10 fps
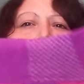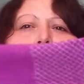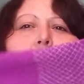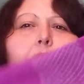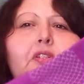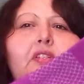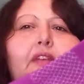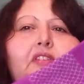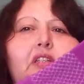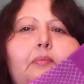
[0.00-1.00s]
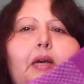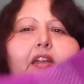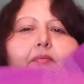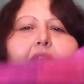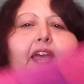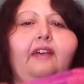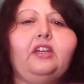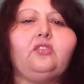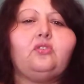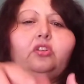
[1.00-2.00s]
Super soft on the bottom. They have
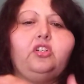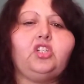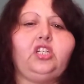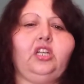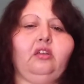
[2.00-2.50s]
extra cushioning